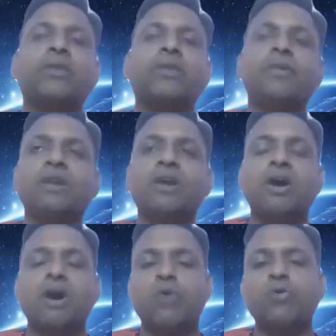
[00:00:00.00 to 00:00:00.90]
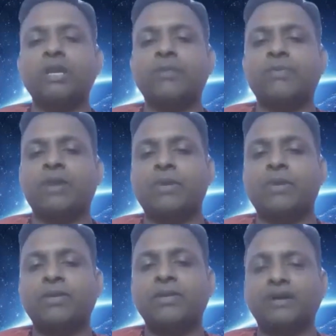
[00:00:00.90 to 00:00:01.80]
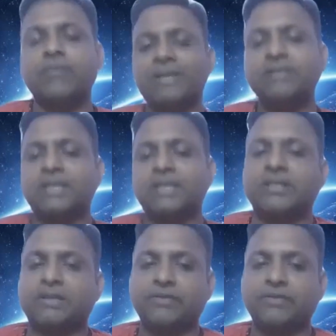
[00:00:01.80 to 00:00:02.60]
we told, house or property will come in search of